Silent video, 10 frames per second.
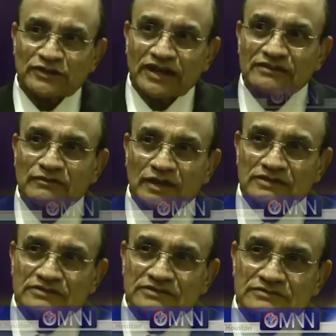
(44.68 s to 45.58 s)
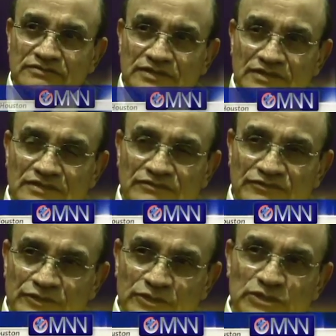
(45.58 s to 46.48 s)
trial was the
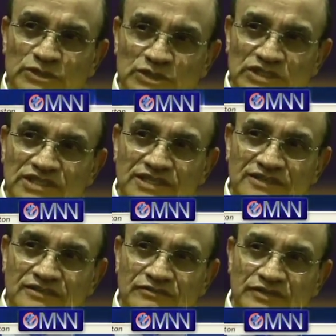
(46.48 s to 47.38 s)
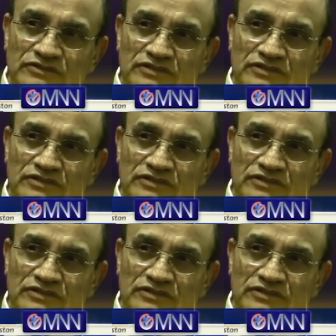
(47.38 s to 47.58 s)
first study in which